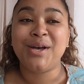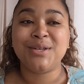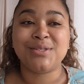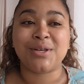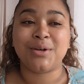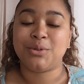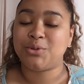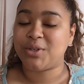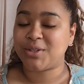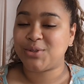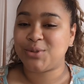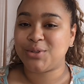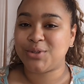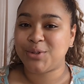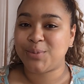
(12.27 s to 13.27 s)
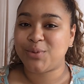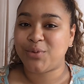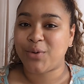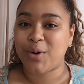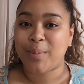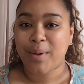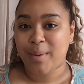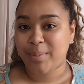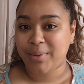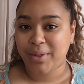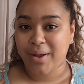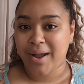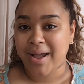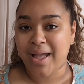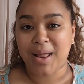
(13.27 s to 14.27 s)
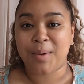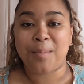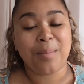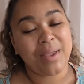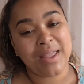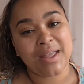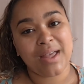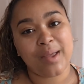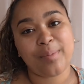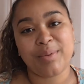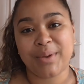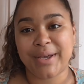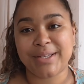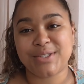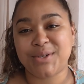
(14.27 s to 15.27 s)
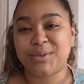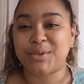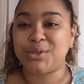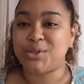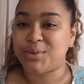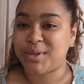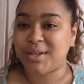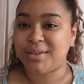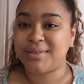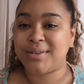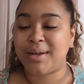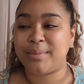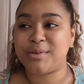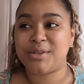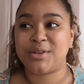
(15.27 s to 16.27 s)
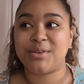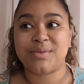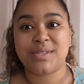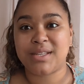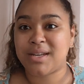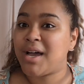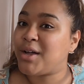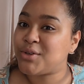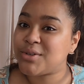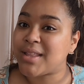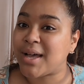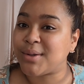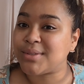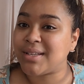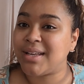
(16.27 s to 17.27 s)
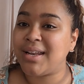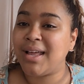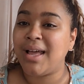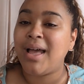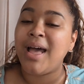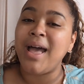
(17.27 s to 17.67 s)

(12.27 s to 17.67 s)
So drugstore dupes for popular high-end makeup. You guys know the drill. I'm sure you've seen 100,000.